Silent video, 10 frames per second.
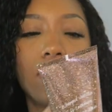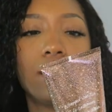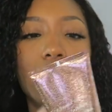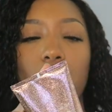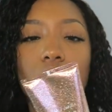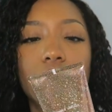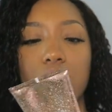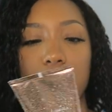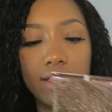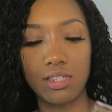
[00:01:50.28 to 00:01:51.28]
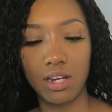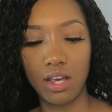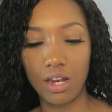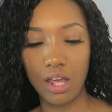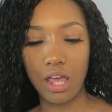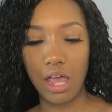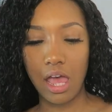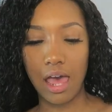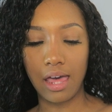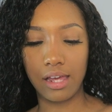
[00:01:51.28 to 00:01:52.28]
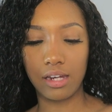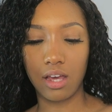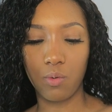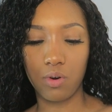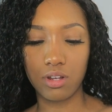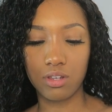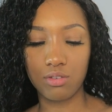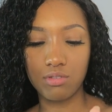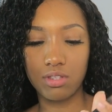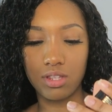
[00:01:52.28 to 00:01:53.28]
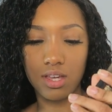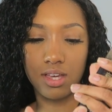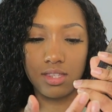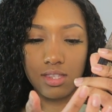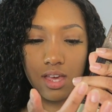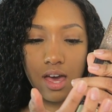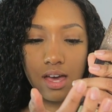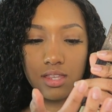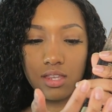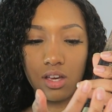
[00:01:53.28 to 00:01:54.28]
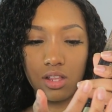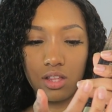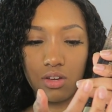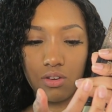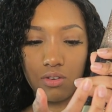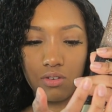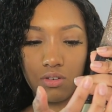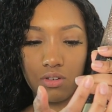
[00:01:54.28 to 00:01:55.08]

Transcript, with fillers: like gold flecks in it, and I want to use this as like a little